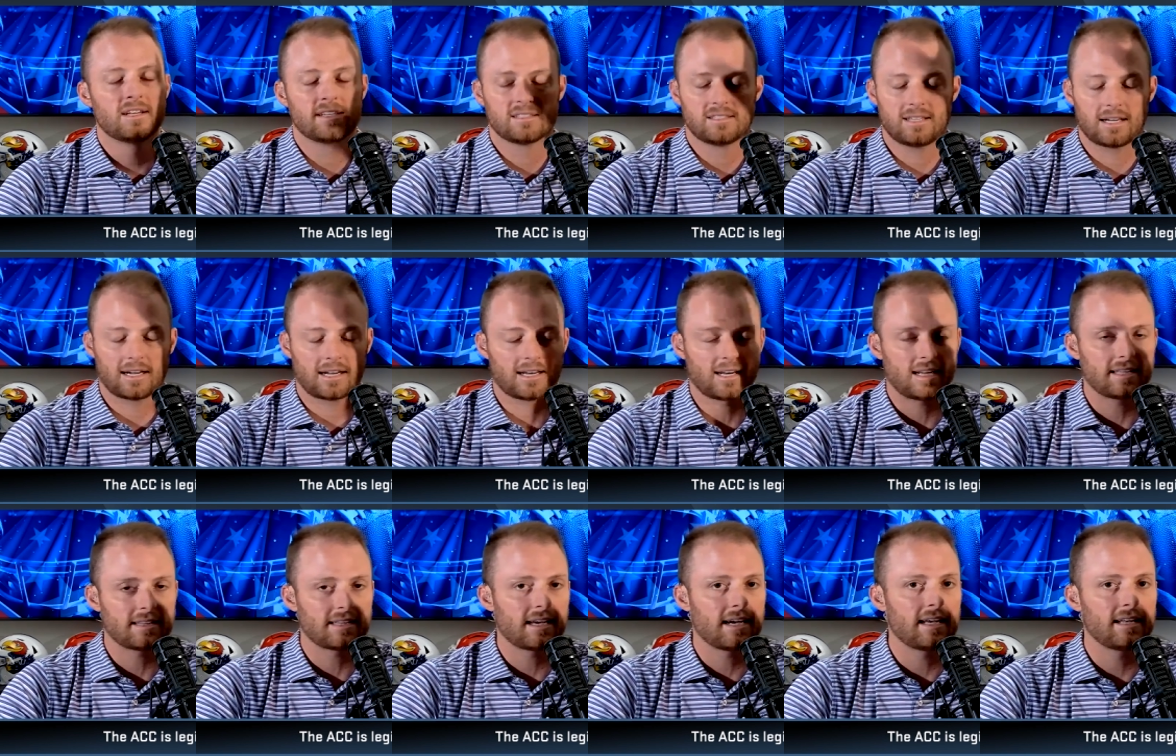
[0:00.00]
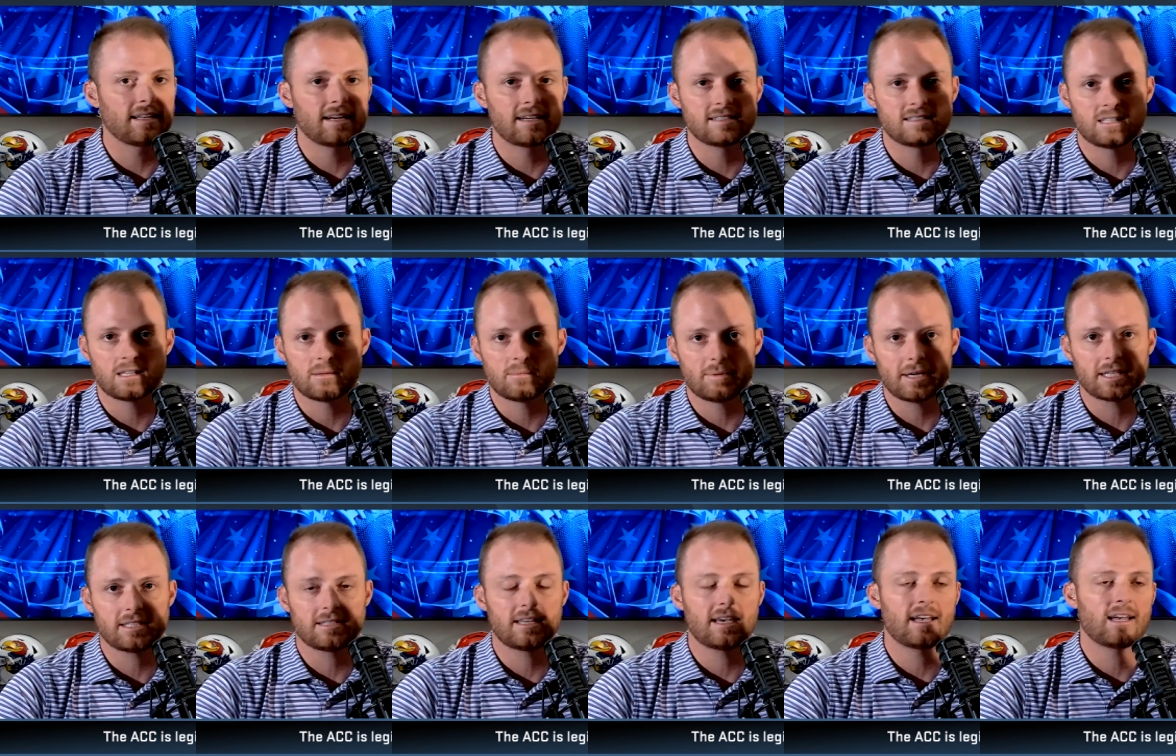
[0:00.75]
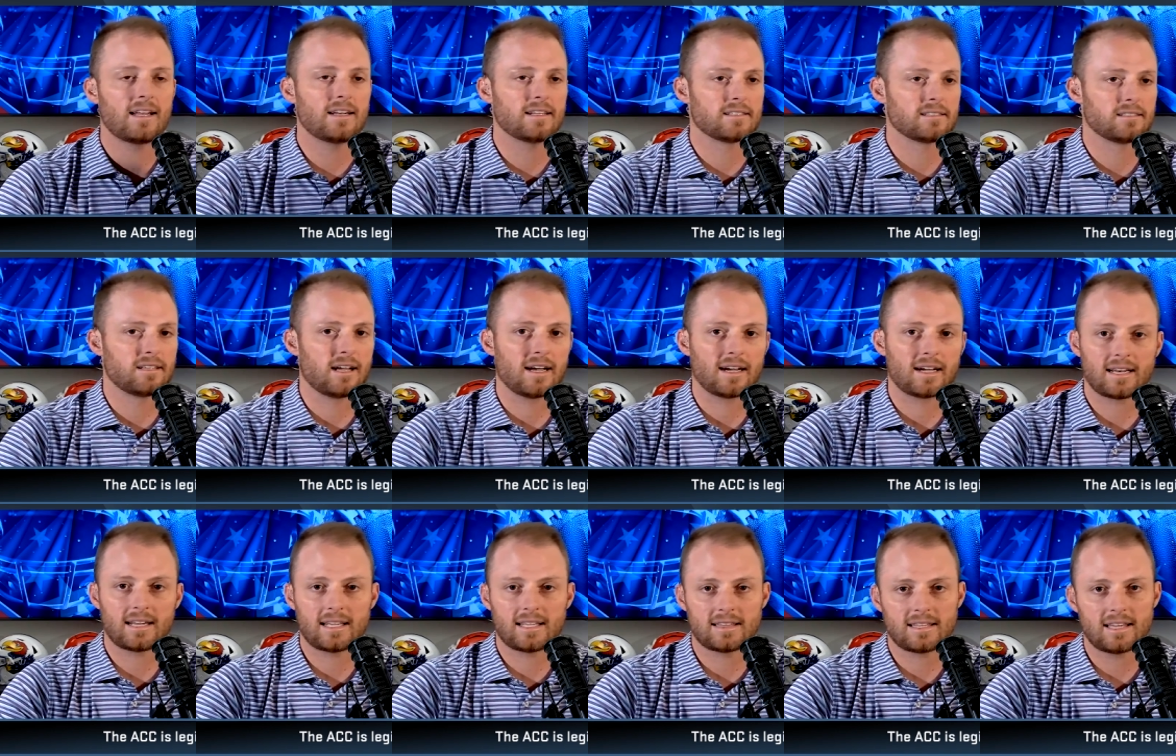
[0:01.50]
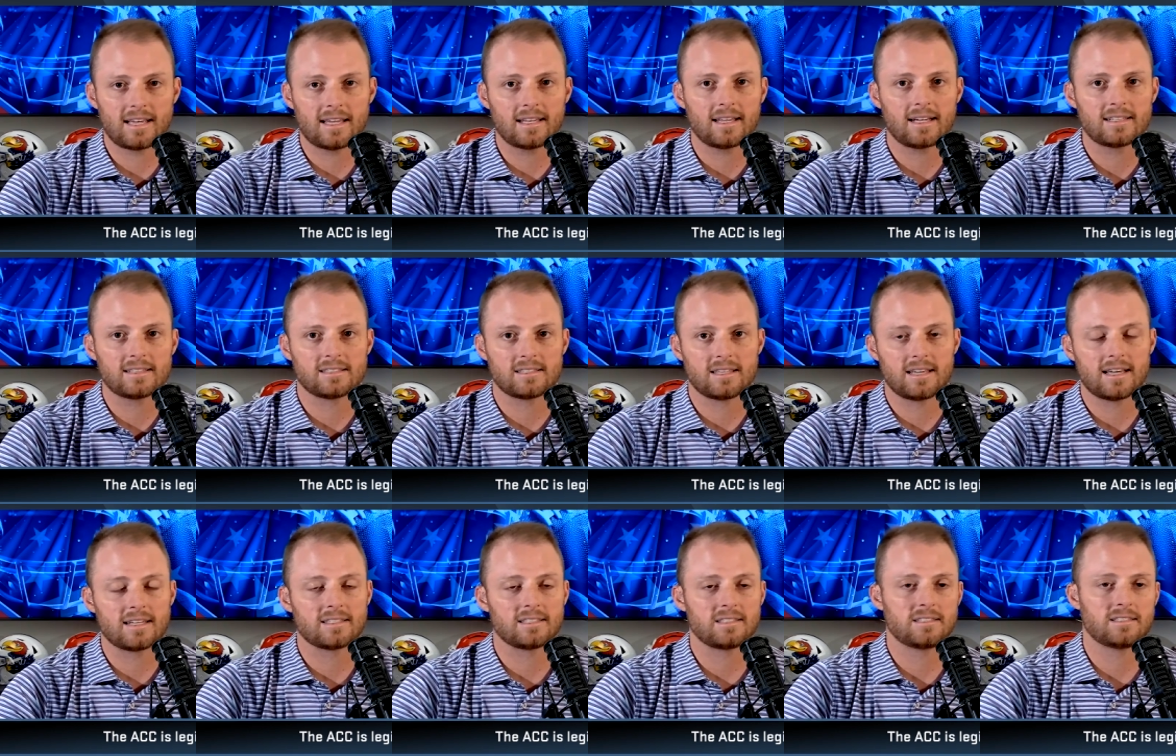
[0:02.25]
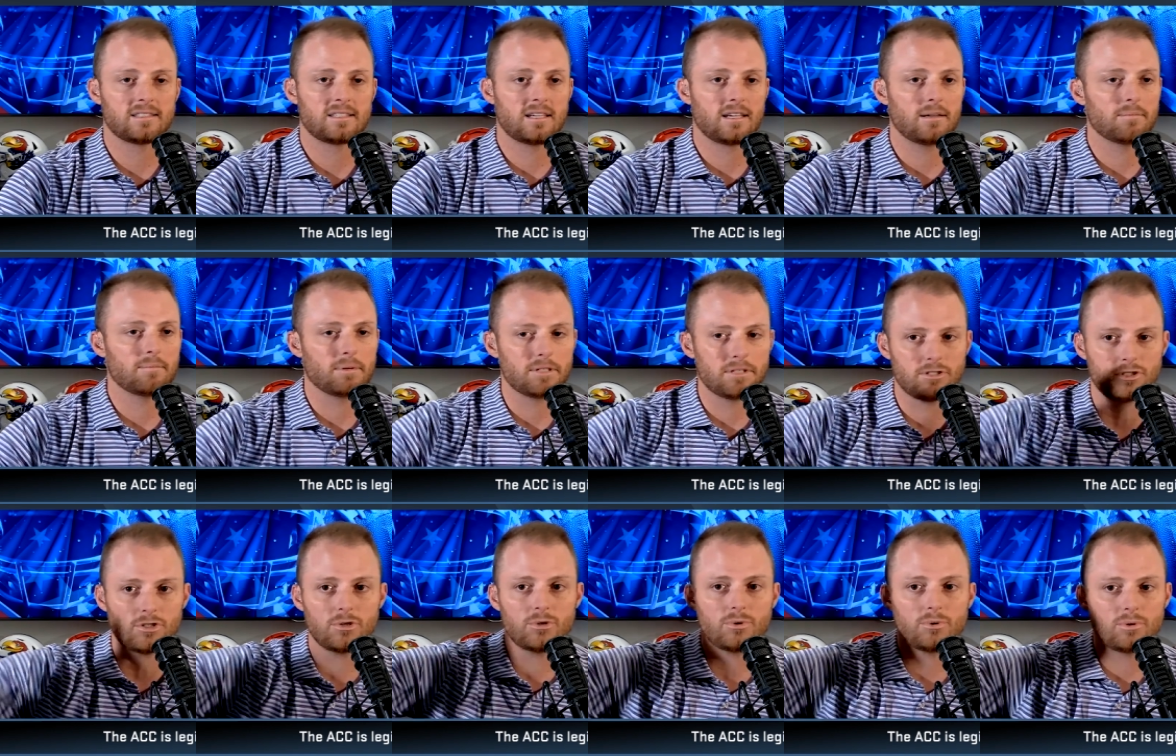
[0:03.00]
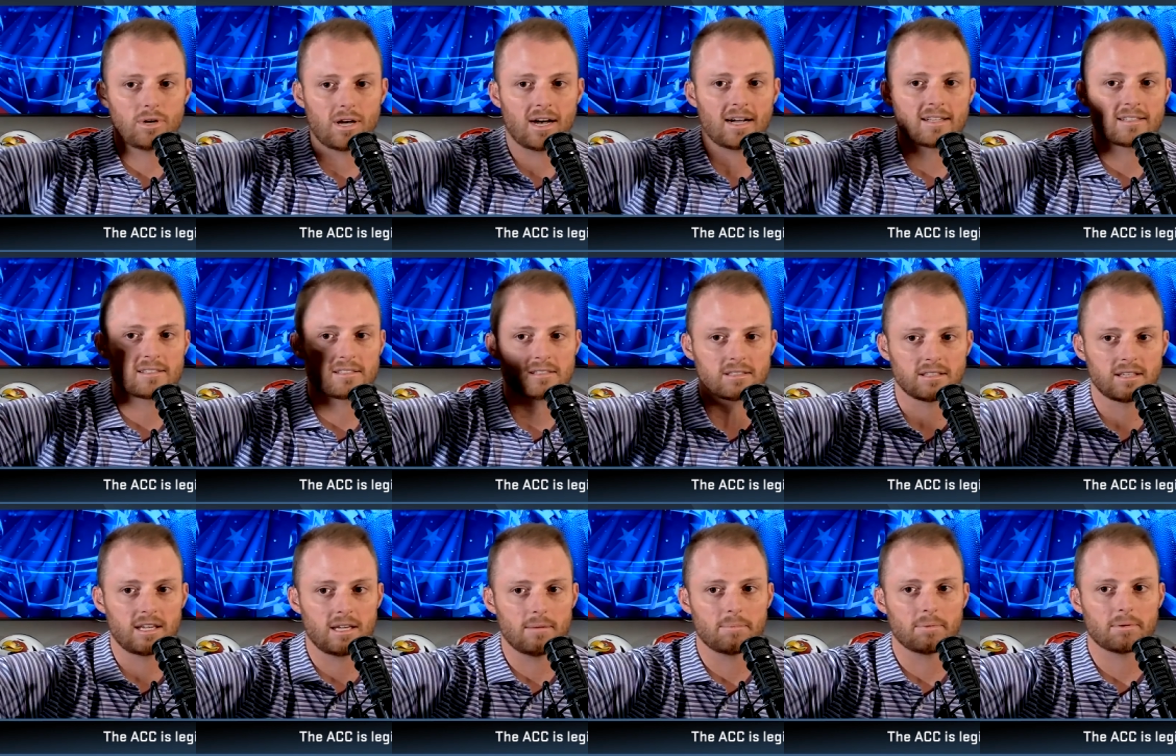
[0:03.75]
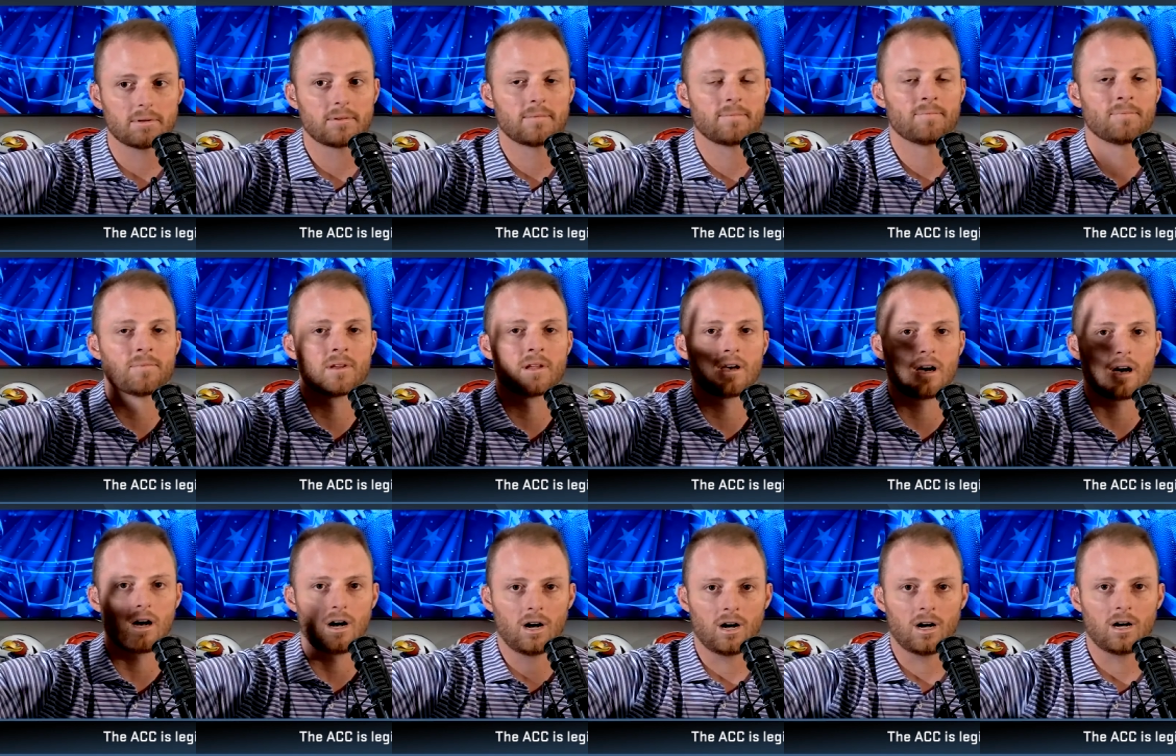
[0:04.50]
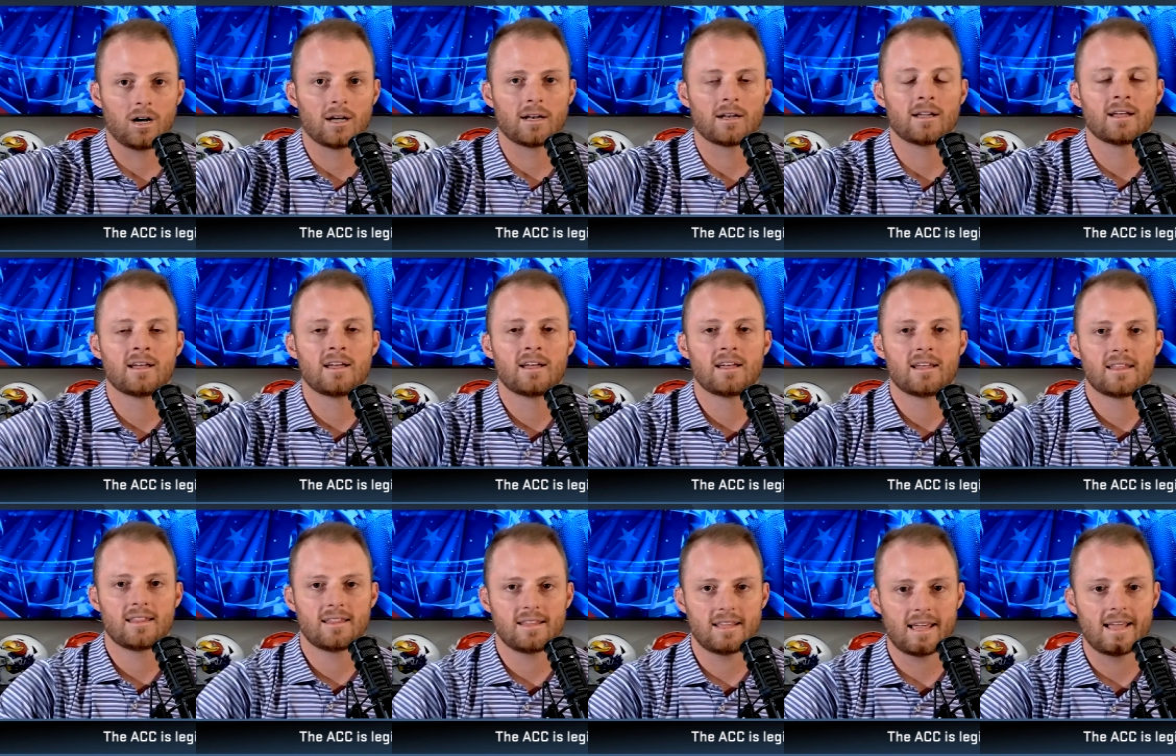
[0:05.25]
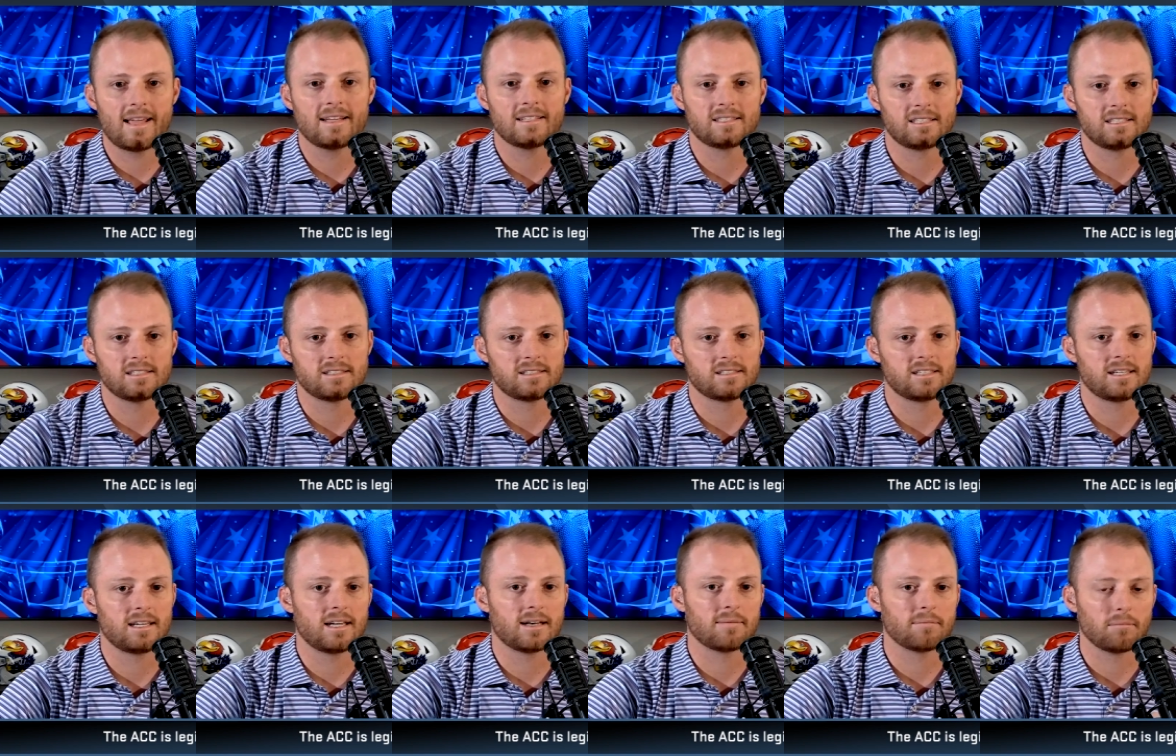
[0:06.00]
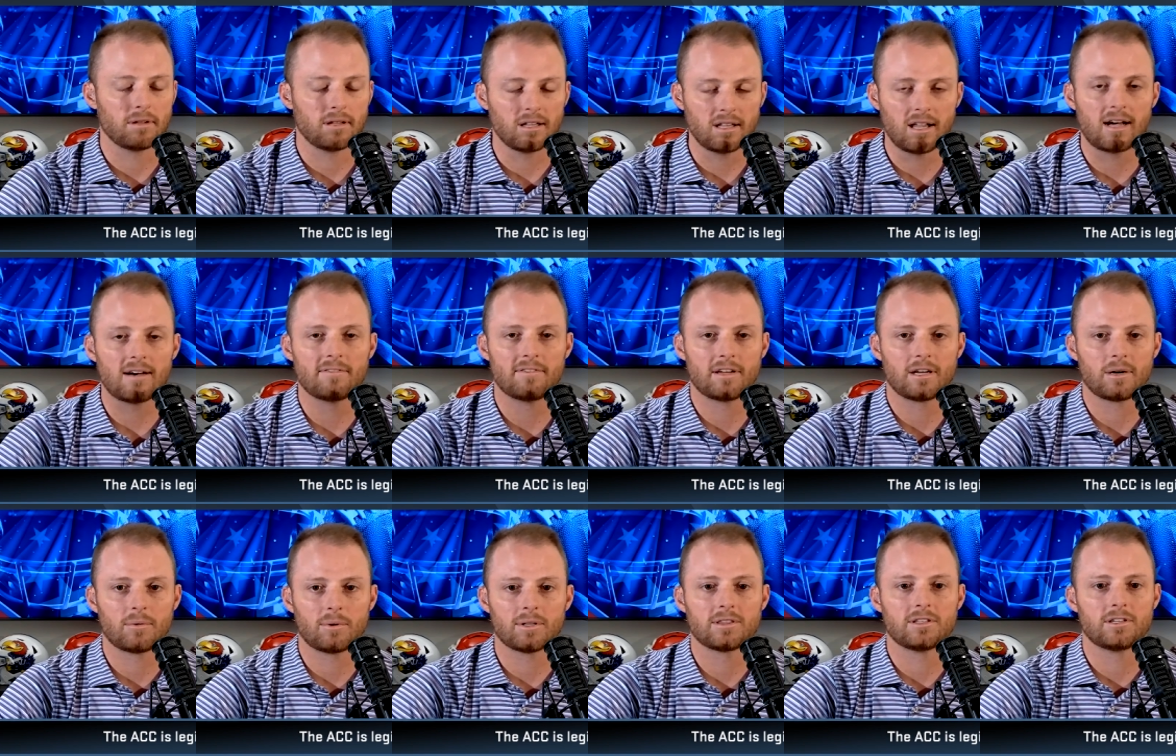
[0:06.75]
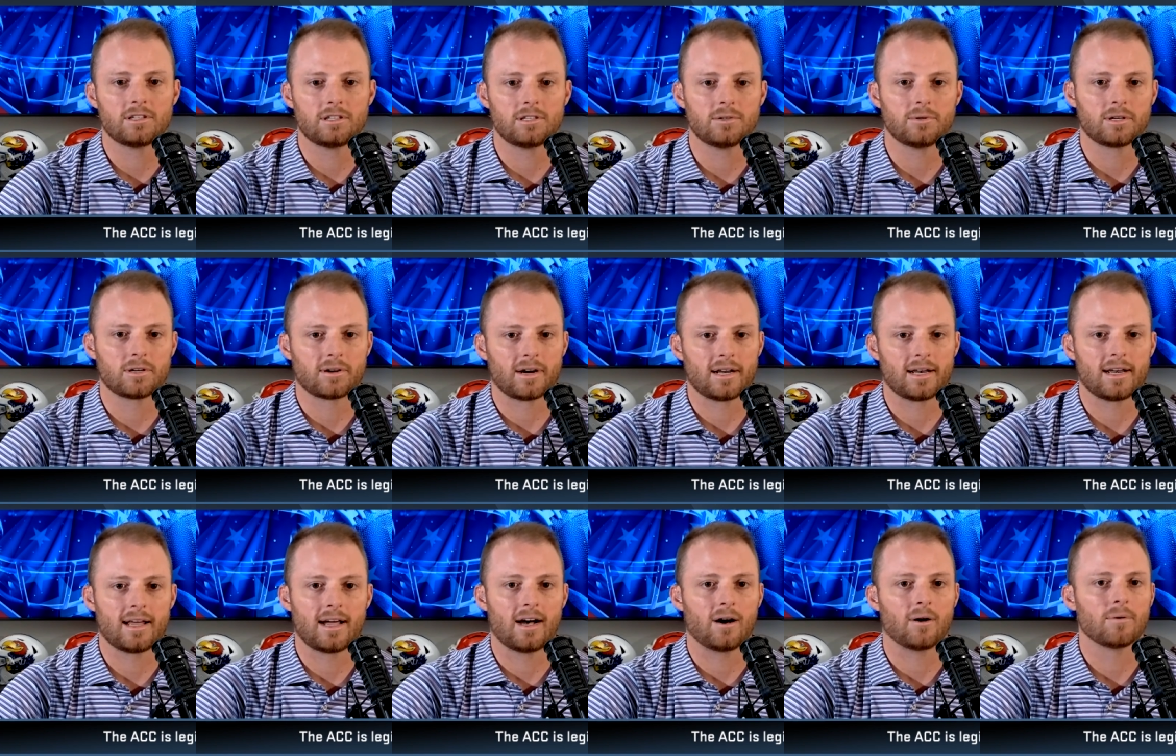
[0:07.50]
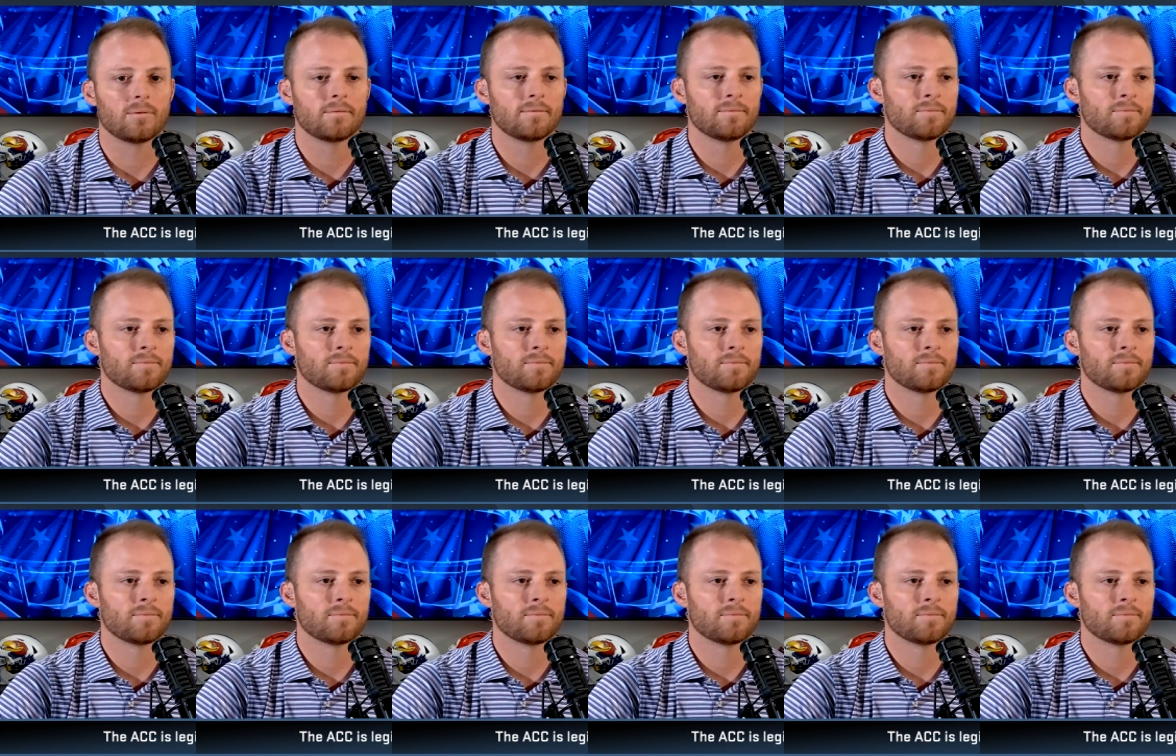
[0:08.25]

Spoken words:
It's not going to get the headlines of the Big 10. It's not going to get the headlines of the SEC. But do not sleep on the ACC. I'm loving what they're doing right now.